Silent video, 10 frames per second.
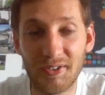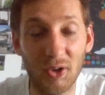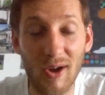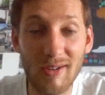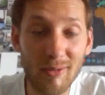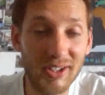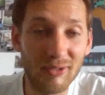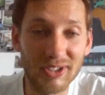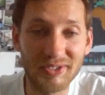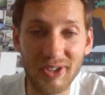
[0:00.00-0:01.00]
So
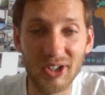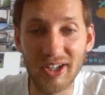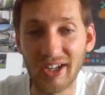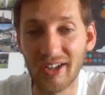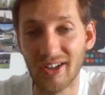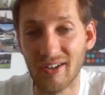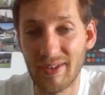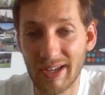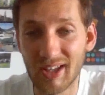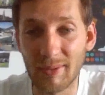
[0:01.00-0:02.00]
everybody was wearing
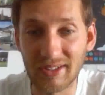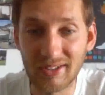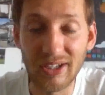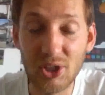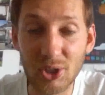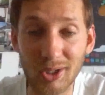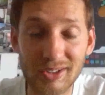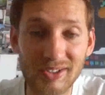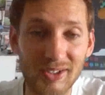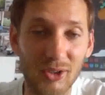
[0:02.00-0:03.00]
Vietnamese
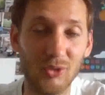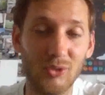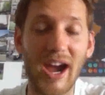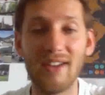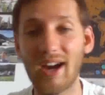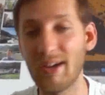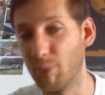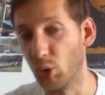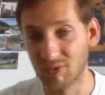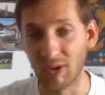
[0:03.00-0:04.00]
t-shirts, so I
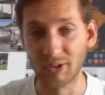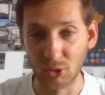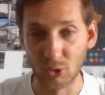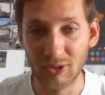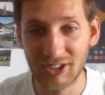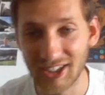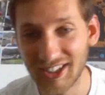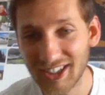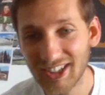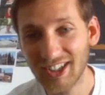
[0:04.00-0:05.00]
bought one too.
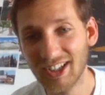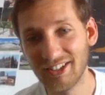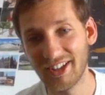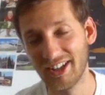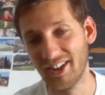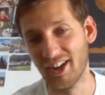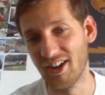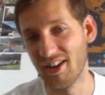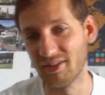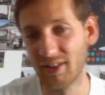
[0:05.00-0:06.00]
Then
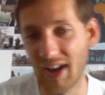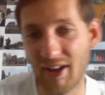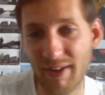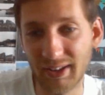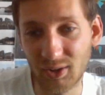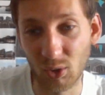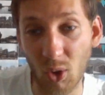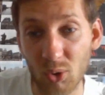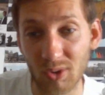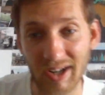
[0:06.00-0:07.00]
I went to a
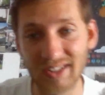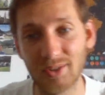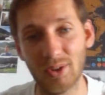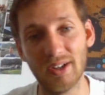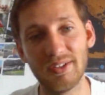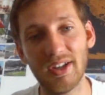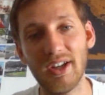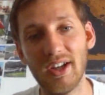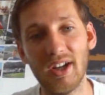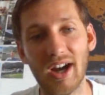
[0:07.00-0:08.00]
local restaurant.
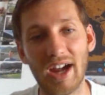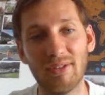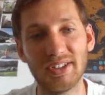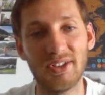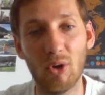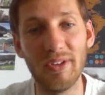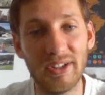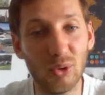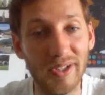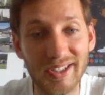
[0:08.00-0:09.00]
I was the
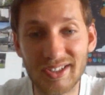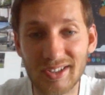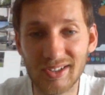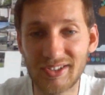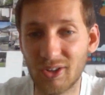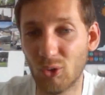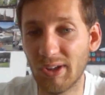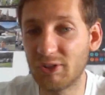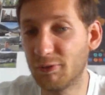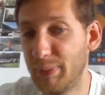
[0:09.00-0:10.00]
only tourist, so a
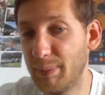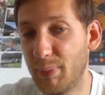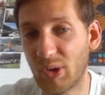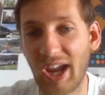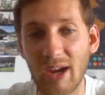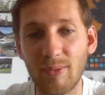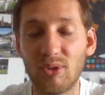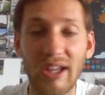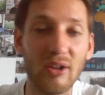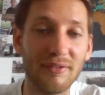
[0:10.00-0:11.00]
lot of people came
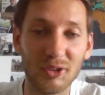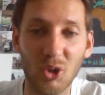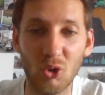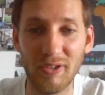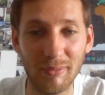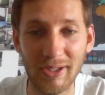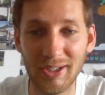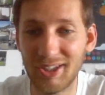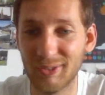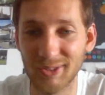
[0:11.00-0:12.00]
to take a photo with
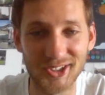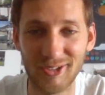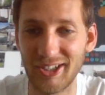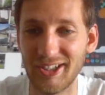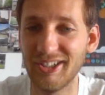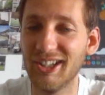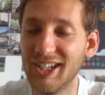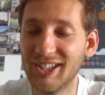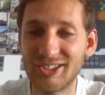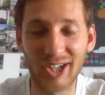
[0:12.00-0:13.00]
me. It was very
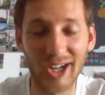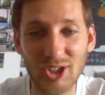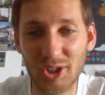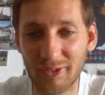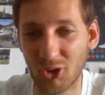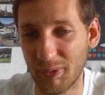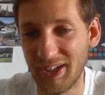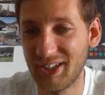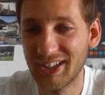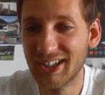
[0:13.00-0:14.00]
strange for
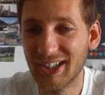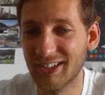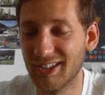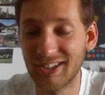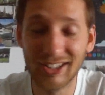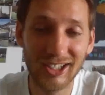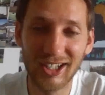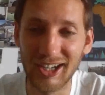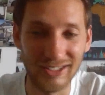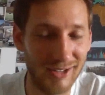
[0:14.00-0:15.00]
me that
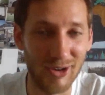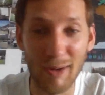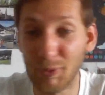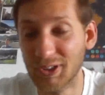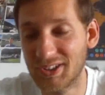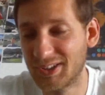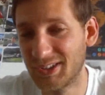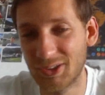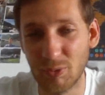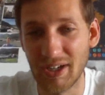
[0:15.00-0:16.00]
it never
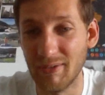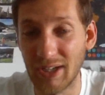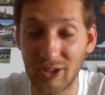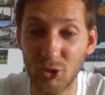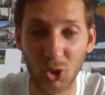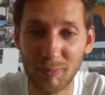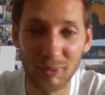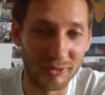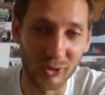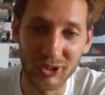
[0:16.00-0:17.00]
happens to me in
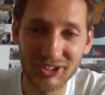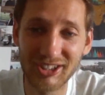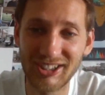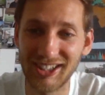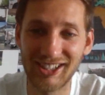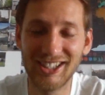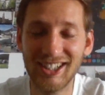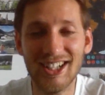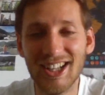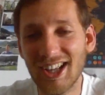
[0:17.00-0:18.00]
Europe, of course.
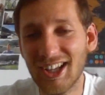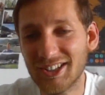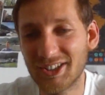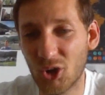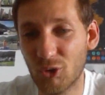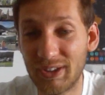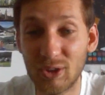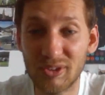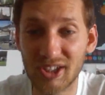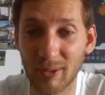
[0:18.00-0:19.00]
So we
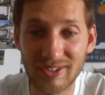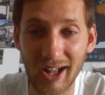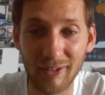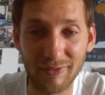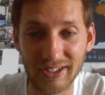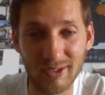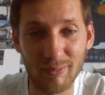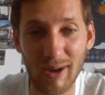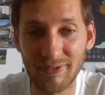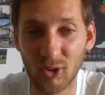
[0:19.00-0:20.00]
took some selfies
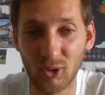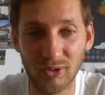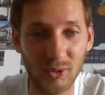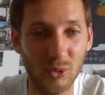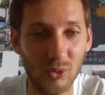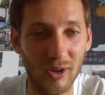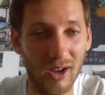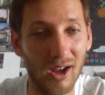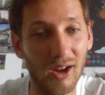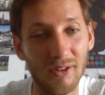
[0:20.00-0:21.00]
with my phone
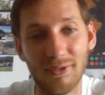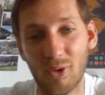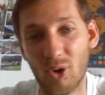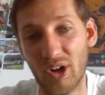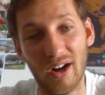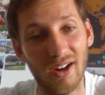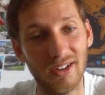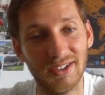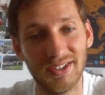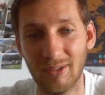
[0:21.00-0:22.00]
too
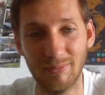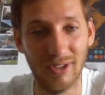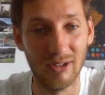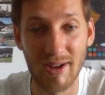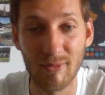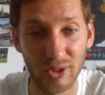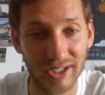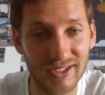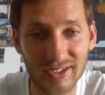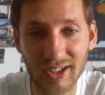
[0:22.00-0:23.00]
for some
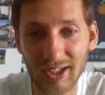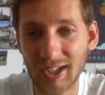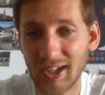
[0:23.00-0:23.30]
memories.